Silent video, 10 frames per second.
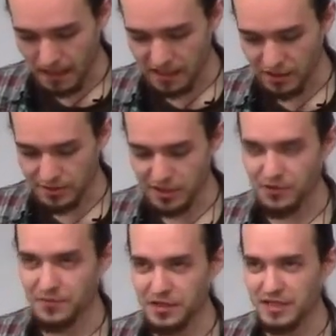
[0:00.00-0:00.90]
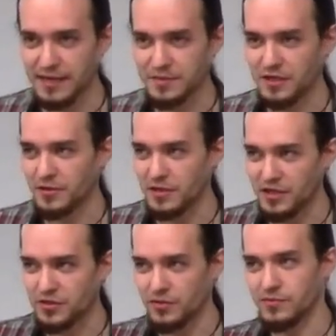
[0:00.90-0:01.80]
and also know the time that you
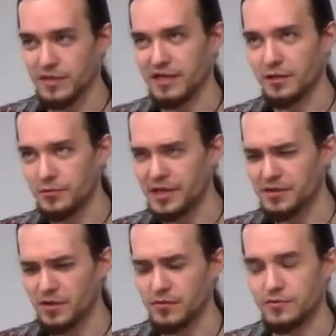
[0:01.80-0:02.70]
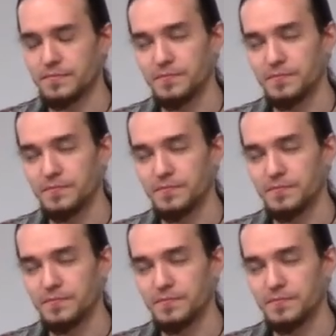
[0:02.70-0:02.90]
need to write the code.